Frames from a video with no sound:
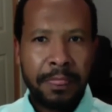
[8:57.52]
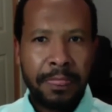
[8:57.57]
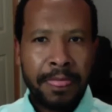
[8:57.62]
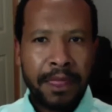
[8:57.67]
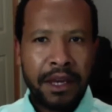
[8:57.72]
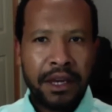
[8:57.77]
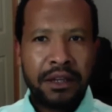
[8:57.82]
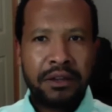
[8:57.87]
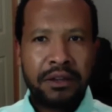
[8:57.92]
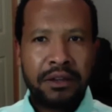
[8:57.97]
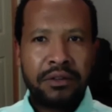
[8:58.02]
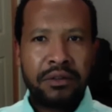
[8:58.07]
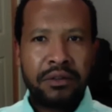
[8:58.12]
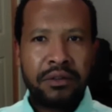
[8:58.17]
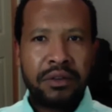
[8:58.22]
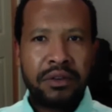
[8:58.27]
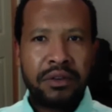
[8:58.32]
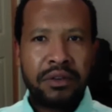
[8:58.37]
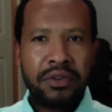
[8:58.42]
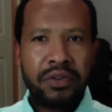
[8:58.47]
And
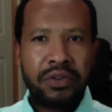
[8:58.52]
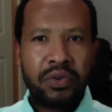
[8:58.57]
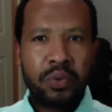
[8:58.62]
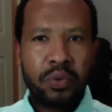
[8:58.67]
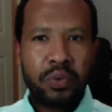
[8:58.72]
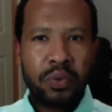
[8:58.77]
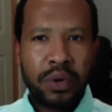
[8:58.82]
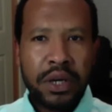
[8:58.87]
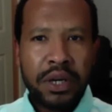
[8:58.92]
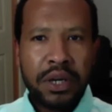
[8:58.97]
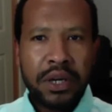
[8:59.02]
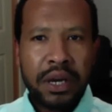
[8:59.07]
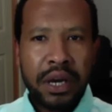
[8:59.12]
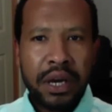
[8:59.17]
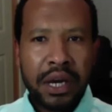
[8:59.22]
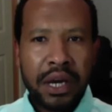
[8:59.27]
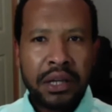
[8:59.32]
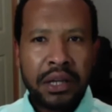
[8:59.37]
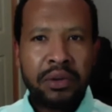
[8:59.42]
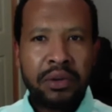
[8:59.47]
the way
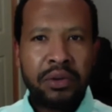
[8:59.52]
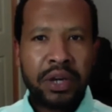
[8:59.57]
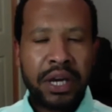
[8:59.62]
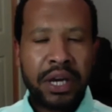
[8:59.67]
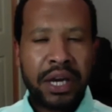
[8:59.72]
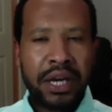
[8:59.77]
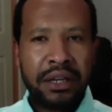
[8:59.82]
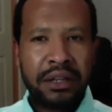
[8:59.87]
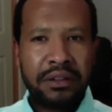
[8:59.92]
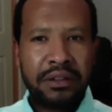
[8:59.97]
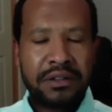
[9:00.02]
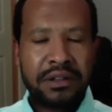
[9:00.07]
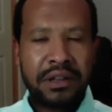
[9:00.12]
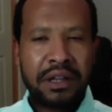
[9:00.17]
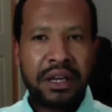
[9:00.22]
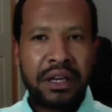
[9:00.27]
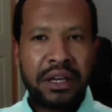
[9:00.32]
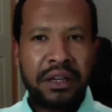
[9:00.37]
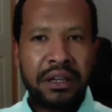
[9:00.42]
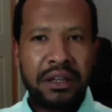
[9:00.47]
I look at it is
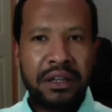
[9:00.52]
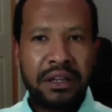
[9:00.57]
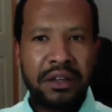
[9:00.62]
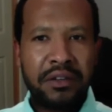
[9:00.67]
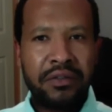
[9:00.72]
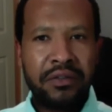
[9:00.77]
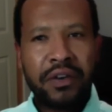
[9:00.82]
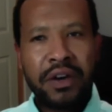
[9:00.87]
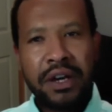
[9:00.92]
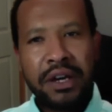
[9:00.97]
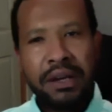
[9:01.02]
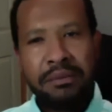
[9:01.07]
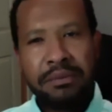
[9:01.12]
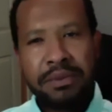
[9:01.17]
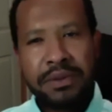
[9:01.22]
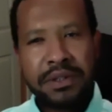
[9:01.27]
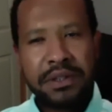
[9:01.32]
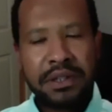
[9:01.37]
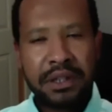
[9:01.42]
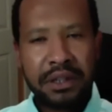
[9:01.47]
like, if I am
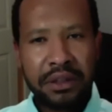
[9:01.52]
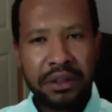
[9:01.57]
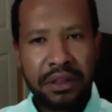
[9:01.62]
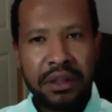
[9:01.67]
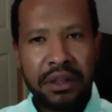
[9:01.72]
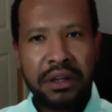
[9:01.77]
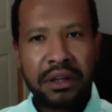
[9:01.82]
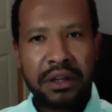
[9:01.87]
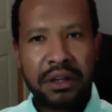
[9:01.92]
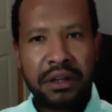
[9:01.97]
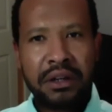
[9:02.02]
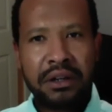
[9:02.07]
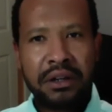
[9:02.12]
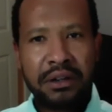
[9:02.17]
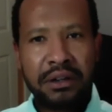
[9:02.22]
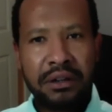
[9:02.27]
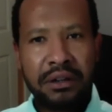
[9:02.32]
sitting there